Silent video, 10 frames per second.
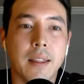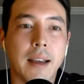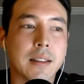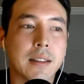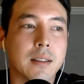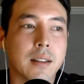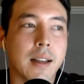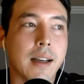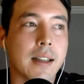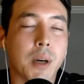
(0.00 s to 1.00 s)

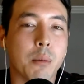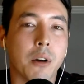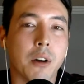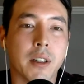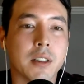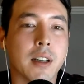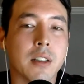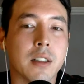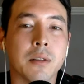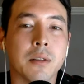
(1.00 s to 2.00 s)
that's my marketing
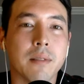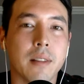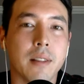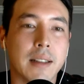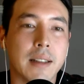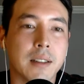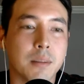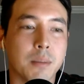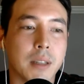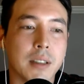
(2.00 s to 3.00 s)
channel.
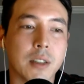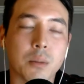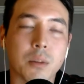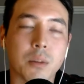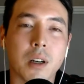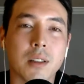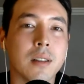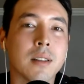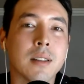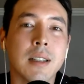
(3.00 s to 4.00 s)
That's my sales
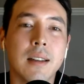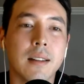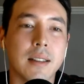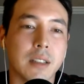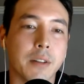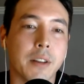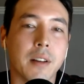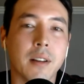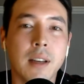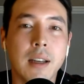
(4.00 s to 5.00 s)
process. That's everything.